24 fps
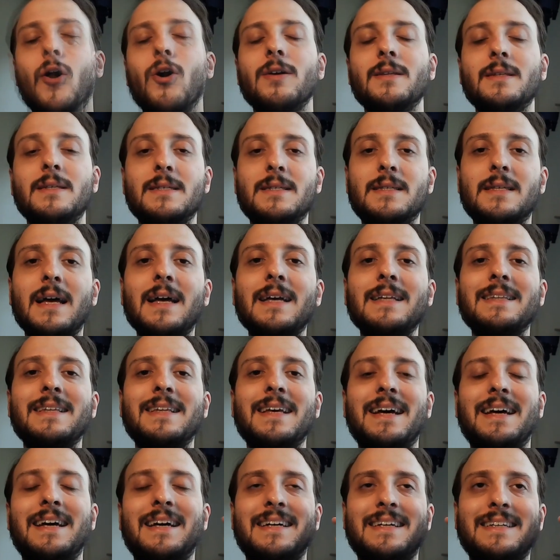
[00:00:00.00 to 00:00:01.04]
or the
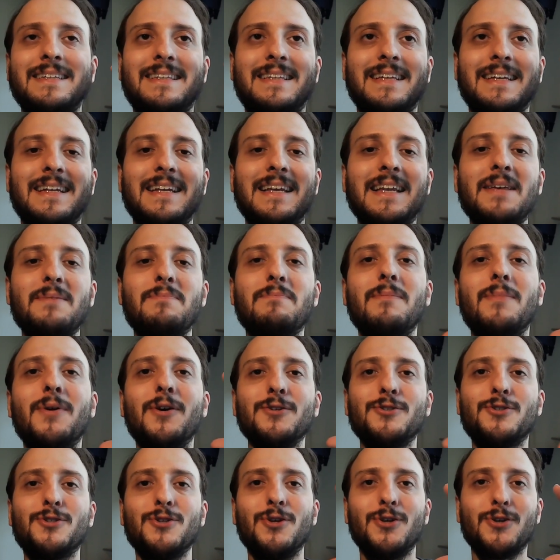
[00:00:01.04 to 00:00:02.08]
standard Leap
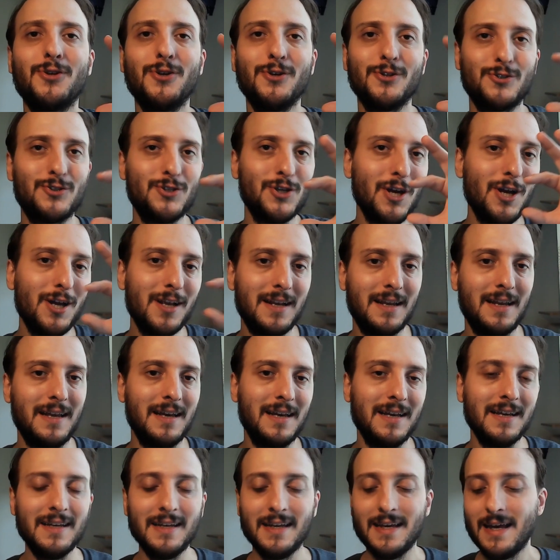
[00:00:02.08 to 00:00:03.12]
Motion
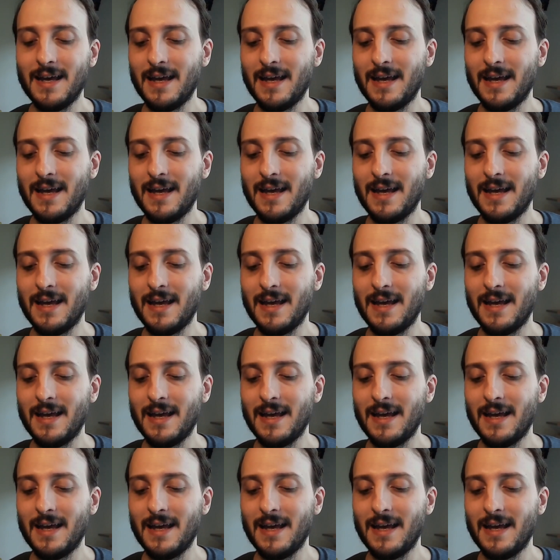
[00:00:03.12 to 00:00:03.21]
controller,